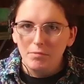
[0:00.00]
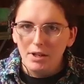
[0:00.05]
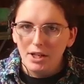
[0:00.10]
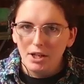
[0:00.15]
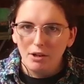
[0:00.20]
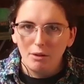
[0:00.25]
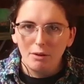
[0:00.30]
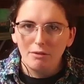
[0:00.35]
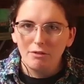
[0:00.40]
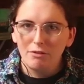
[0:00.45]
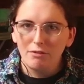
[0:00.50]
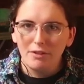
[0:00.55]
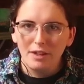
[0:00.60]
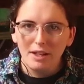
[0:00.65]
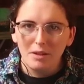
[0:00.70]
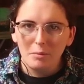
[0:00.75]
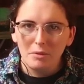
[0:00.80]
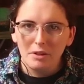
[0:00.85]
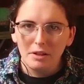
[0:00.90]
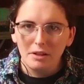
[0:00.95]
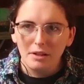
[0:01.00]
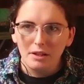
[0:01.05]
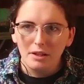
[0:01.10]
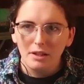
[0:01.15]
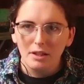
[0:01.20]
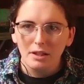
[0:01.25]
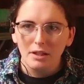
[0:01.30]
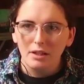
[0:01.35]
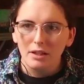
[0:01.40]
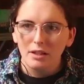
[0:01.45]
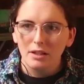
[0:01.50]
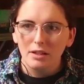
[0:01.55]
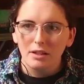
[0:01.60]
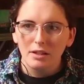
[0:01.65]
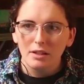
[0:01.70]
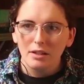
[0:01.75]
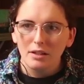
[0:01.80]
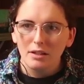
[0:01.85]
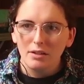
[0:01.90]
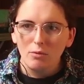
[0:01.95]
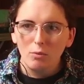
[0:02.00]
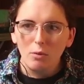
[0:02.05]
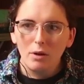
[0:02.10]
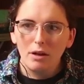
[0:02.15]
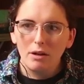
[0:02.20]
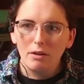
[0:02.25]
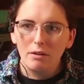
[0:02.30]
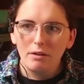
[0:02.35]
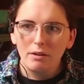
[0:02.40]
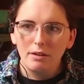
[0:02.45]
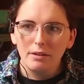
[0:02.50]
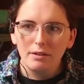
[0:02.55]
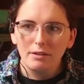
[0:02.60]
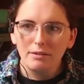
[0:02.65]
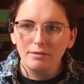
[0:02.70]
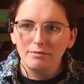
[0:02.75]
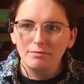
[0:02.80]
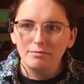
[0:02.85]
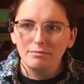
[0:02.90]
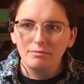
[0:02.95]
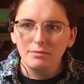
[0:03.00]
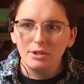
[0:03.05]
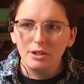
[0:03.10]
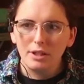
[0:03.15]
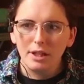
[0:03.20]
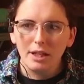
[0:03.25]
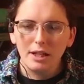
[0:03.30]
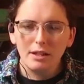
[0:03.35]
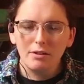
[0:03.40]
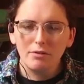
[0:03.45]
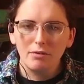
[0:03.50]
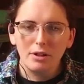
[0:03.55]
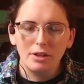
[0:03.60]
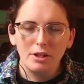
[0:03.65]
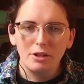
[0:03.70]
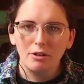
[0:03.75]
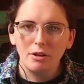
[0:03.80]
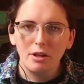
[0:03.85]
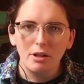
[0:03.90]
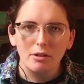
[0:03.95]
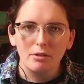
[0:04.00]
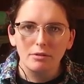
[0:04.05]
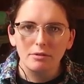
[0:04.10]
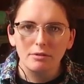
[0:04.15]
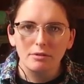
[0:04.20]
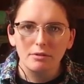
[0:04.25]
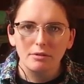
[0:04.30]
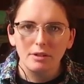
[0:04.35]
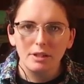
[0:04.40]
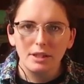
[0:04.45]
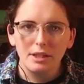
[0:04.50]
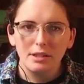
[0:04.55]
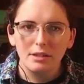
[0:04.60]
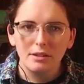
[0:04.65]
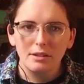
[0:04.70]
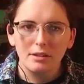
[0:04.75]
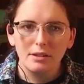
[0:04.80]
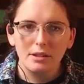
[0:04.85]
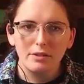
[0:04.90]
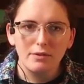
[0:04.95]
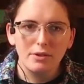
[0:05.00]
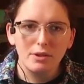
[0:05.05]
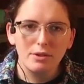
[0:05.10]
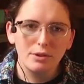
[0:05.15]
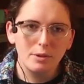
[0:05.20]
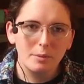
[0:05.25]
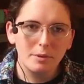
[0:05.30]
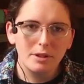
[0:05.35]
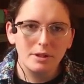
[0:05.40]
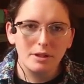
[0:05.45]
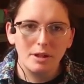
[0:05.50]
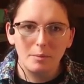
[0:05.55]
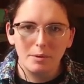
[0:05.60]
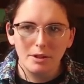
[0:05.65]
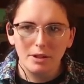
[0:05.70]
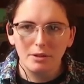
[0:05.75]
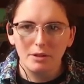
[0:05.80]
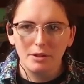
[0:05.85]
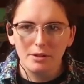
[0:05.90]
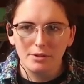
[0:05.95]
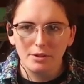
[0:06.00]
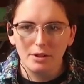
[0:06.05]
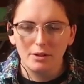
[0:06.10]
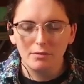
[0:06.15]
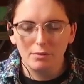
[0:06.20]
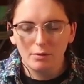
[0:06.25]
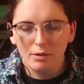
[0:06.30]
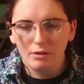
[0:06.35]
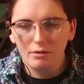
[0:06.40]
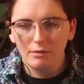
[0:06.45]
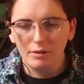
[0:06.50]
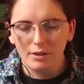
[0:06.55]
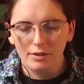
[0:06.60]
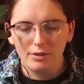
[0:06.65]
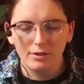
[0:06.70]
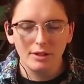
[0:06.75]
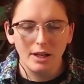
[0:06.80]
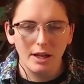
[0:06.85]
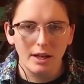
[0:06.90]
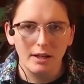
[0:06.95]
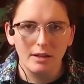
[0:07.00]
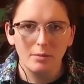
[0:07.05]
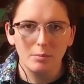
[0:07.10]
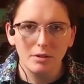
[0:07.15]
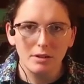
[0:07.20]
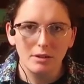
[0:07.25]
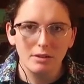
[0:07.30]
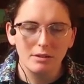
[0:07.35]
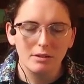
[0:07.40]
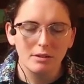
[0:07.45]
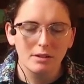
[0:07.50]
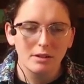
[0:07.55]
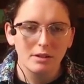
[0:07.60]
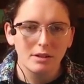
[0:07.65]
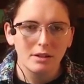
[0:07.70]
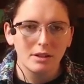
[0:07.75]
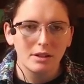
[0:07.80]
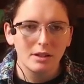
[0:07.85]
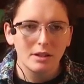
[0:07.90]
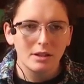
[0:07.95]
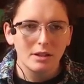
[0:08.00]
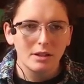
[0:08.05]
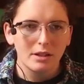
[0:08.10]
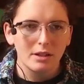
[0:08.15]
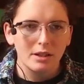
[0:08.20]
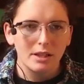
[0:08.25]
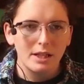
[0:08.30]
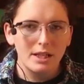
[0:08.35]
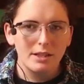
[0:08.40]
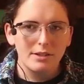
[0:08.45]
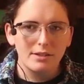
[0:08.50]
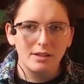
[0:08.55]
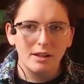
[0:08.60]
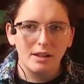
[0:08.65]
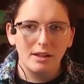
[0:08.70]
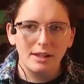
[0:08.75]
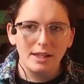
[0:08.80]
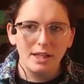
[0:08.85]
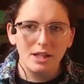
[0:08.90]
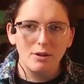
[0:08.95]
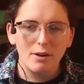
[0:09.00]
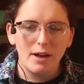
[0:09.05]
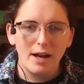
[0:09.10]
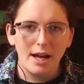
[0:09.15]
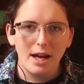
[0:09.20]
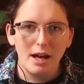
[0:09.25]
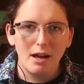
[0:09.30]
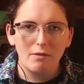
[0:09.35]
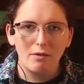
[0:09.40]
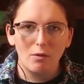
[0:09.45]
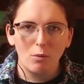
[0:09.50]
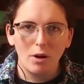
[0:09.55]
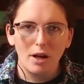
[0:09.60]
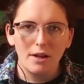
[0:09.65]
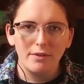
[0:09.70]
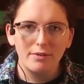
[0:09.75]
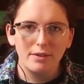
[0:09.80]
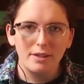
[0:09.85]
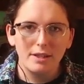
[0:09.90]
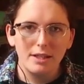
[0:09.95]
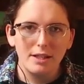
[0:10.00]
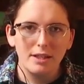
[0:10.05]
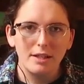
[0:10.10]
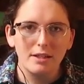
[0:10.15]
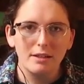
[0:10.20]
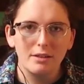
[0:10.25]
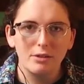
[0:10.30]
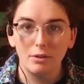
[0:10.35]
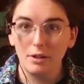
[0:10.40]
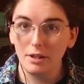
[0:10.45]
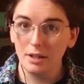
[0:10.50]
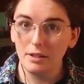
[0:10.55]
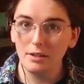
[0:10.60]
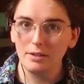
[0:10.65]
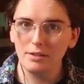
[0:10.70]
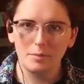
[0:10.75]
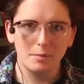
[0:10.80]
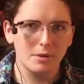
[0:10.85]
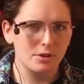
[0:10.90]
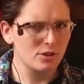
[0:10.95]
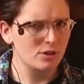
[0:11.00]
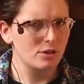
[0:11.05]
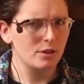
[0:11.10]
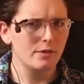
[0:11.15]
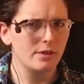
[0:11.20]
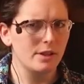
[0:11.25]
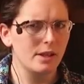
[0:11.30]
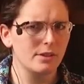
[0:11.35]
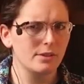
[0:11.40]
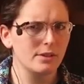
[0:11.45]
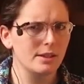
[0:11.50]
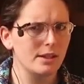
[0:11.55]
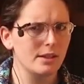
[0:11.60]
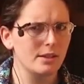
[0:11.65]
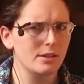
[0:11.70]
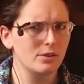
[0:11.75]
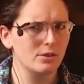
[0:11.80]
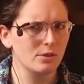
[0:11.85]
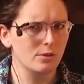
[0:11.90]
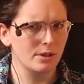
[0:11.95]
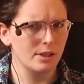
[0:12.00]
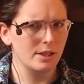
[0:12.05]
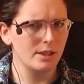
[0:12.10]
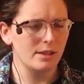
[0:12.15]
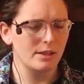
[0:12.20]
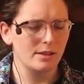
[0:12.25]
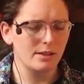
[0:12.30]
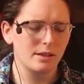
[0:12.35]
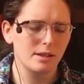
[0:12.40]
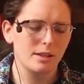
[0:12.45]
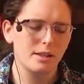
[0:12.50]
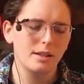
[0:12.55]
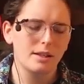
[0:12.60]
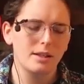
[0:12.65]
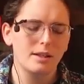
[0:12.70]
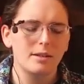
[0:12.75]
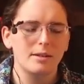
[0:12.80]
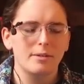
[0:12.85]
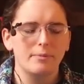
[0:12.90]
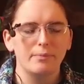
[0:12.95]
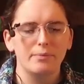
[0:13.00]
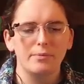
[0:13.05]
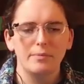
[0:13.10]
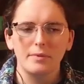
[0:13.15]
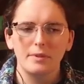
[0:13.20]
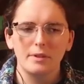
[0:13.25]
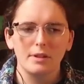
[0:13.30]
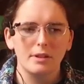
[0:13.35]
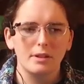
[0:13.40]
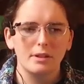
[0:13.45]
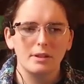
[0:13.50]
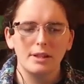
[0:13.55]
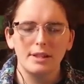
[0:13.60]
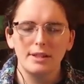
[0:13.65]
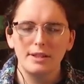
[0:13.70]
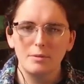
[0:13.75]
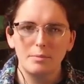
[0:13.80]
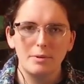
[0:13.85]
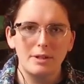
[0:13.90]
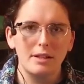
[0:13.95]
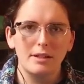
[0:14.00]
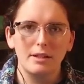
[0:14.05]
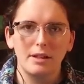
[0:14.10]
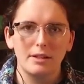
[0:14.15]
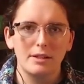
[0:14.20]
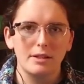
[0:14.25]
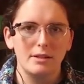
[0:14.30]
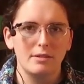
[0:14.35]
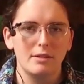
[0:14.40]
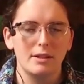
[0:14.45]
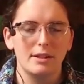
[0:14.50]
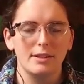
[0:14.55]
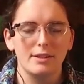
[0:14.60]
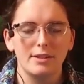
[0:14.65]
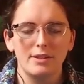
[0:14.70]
and you have a family, well, you're kind of on your own. And if you do something dumb and kill yourself, well, that's sad, but it's not like you have a wife and kid, or kids. I'm not sure if he has kids or a kid. Depending on you,